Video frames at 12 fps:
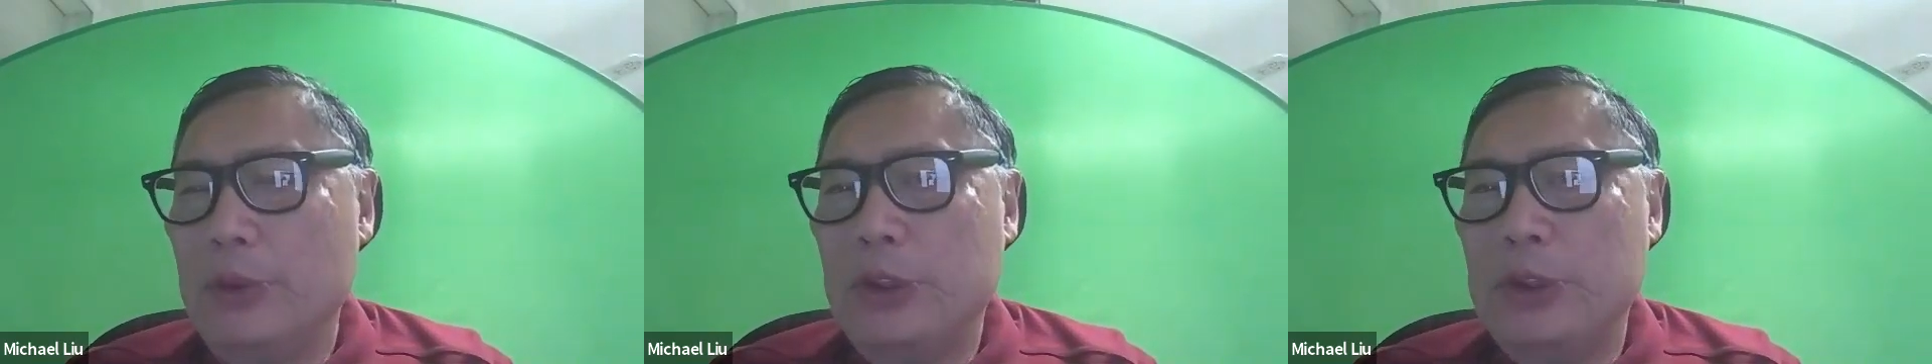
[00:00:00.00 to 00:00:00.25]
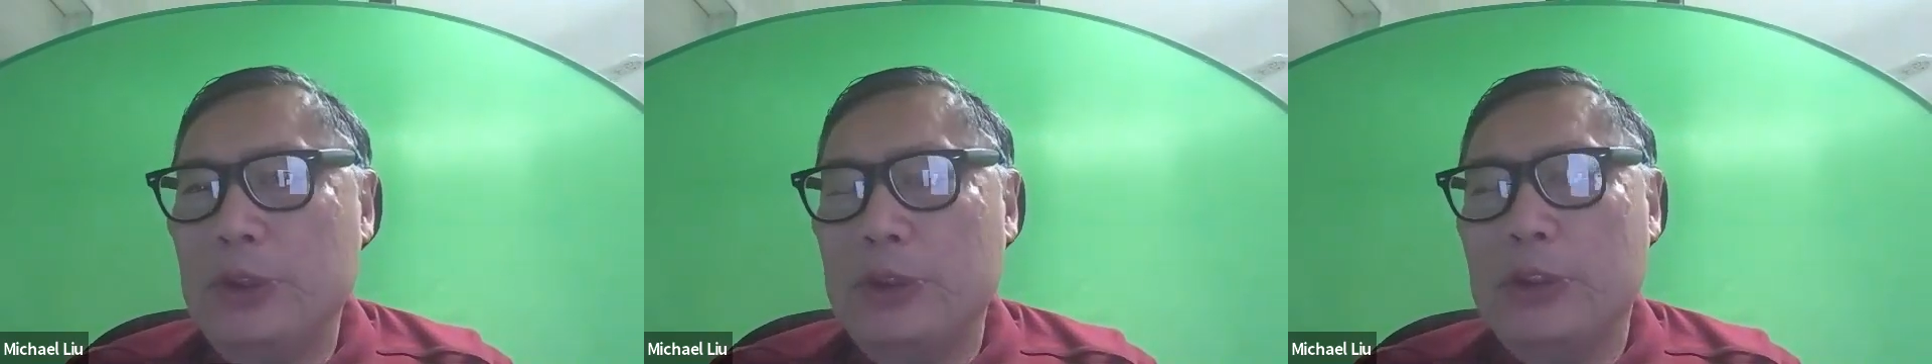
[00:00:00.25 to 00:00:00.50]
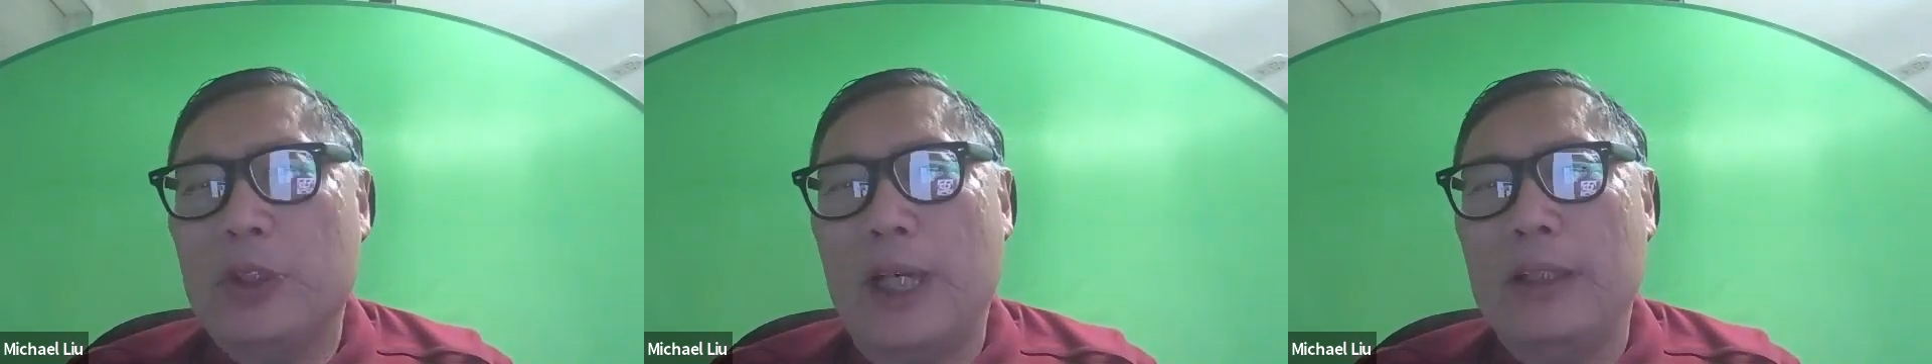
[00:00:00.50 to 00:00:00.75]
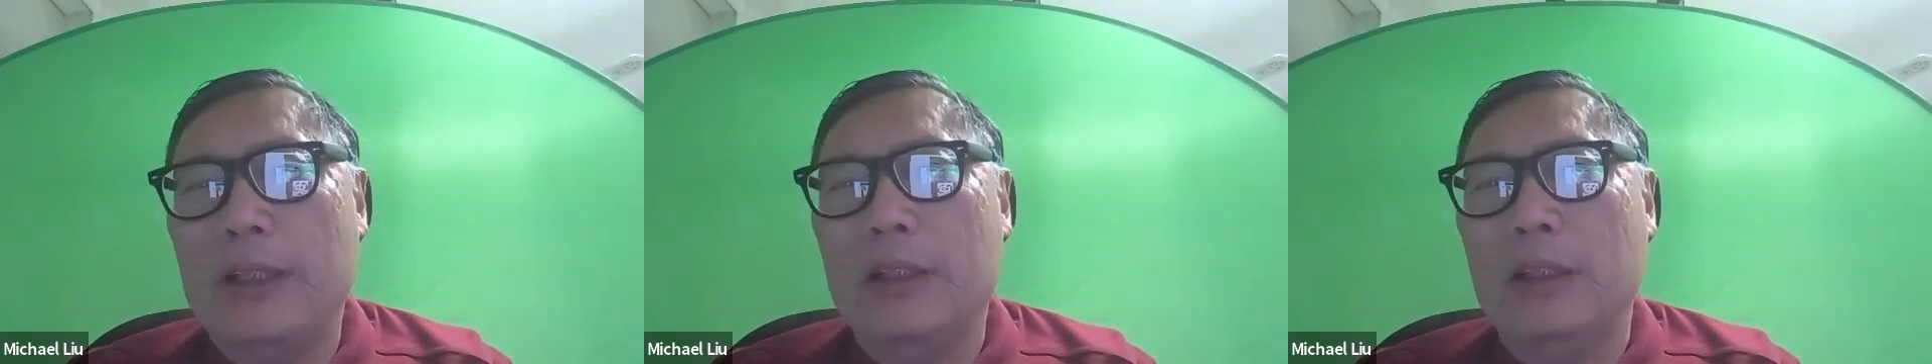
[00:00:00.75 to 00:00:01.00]
to
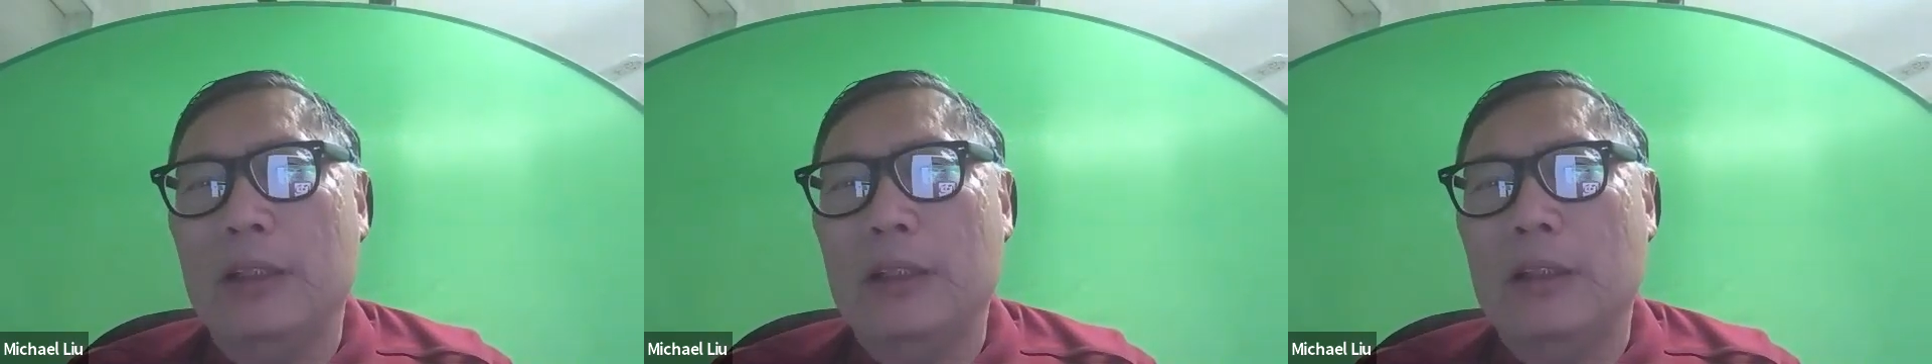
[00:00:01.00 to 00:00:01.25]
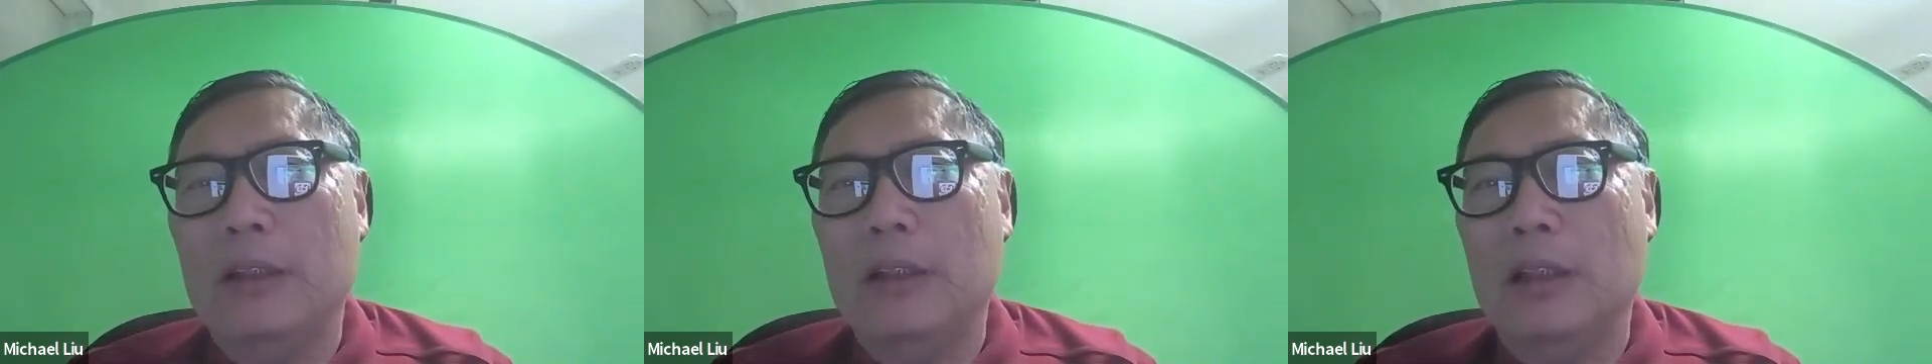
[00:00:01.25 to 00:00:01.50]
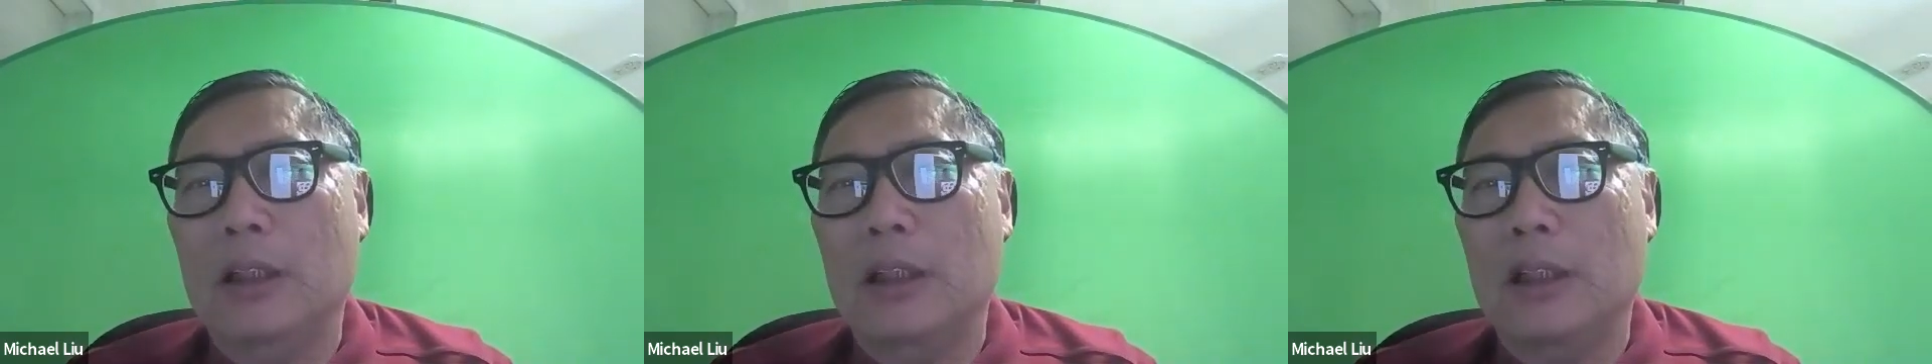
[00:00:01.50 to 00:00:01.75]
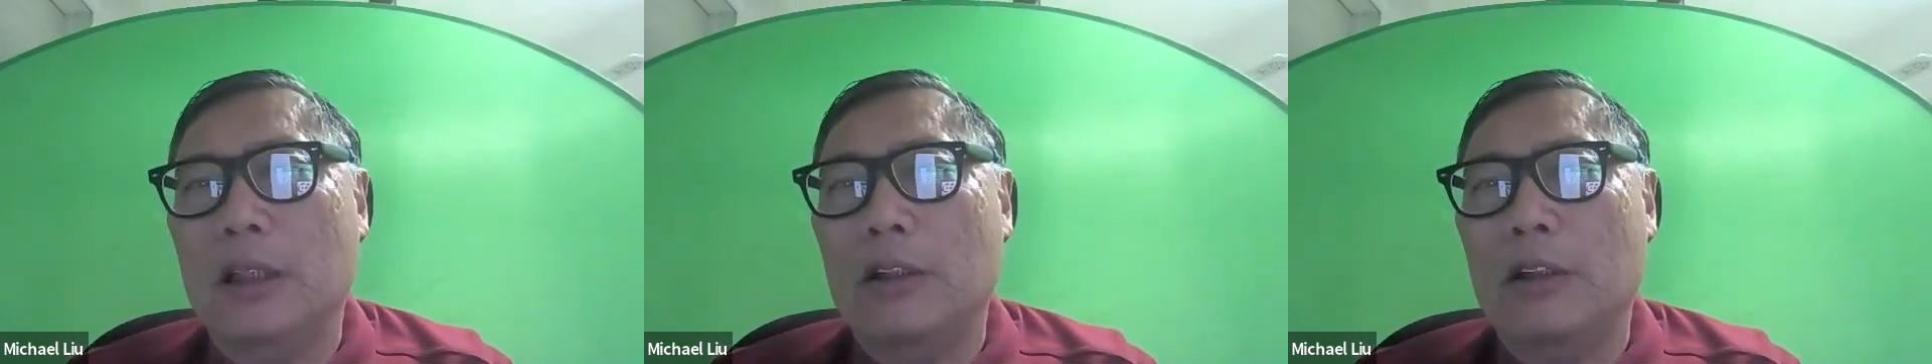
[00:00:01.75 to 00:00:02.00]
try to
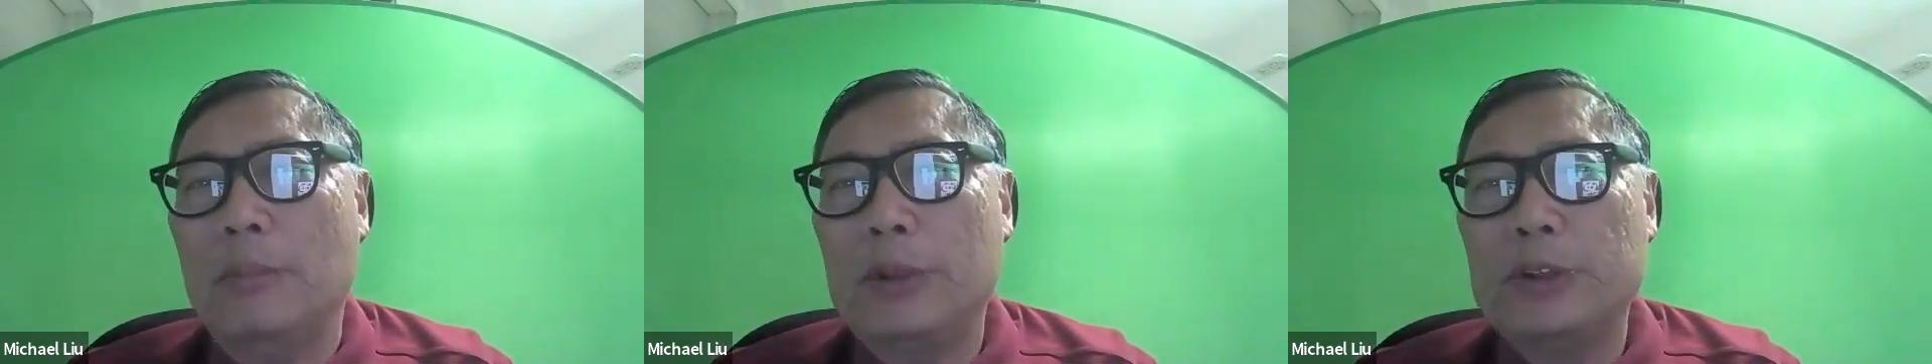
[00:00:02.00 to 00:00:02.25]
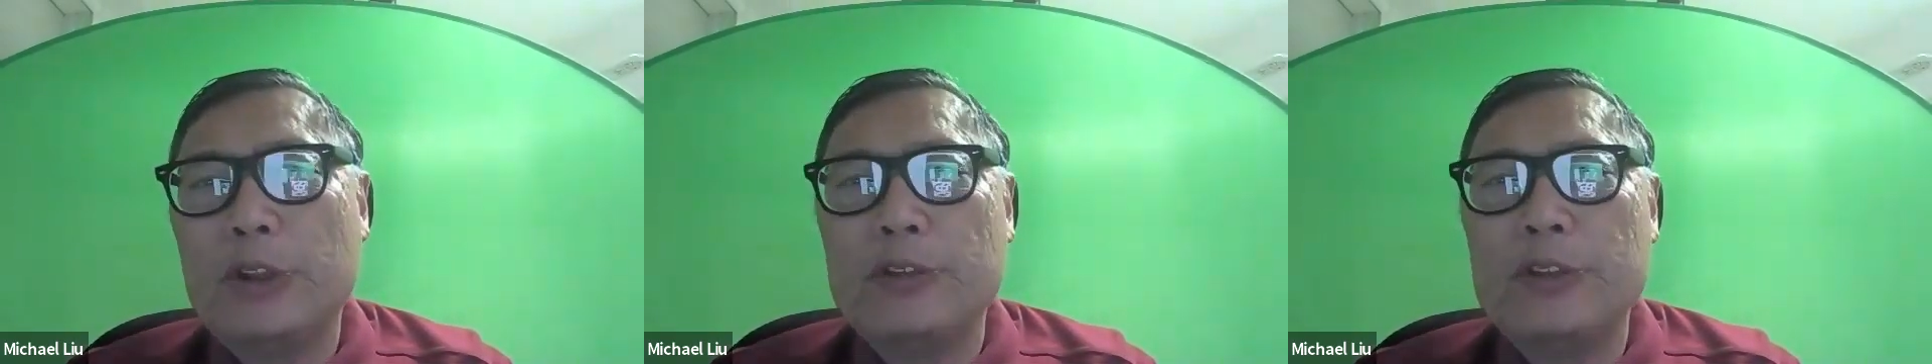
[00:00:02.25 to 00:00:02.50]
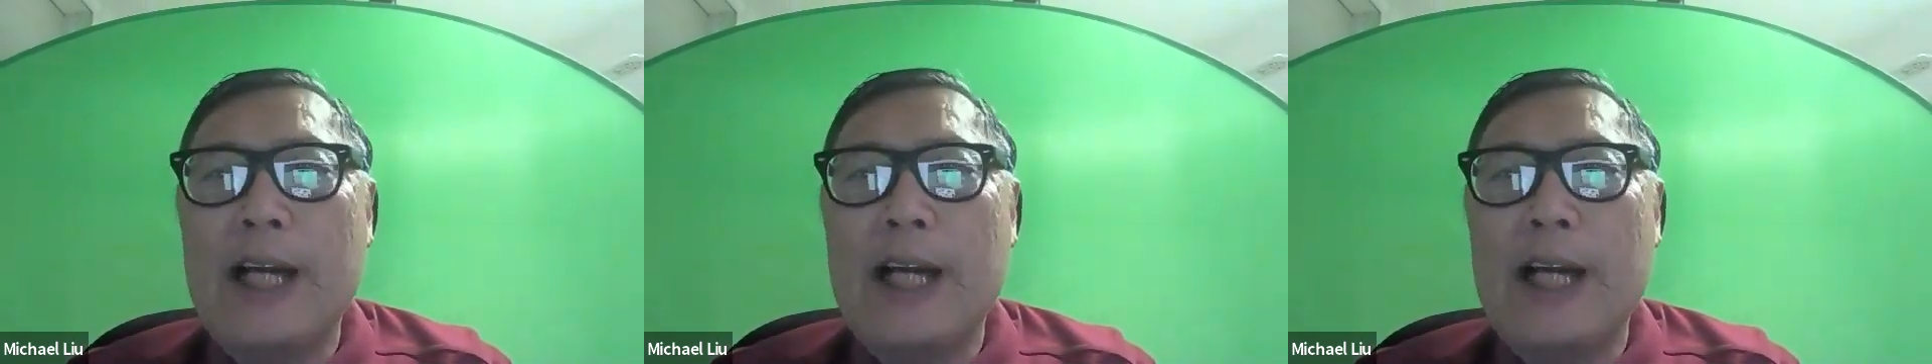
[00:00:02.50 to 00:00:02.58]
preserve